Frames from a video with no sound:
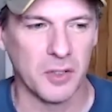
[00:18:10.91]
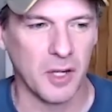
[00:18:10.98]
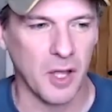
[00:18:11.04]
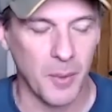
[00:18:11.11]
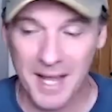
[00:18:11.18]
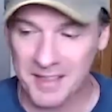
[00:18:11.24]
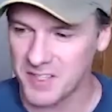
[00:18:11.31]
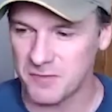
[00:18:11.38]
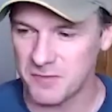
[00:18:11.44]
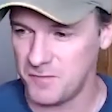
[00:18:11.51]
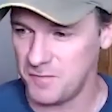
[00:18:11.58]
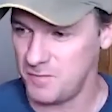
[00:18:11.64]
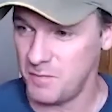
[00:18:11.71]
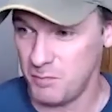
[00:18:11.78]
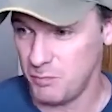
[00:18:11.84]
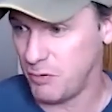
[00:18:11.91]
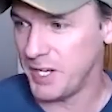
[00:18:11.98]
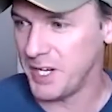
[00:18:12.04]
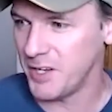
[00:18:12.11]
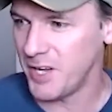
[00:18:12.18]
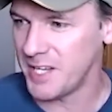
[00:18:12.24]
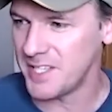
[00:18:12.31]
Like, we had this
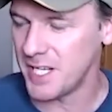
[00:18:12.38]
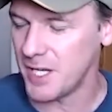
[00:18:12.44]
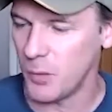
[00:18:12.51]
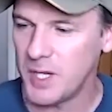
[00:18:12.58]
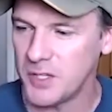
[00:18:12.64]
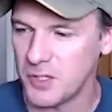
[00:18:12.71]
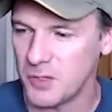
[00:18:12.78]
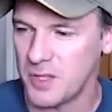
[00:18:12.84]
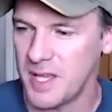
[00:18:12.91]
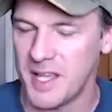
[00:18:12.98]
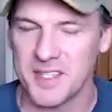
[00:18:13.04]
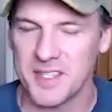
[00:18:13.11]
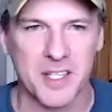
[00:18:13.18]
brilliant idea, we could do this,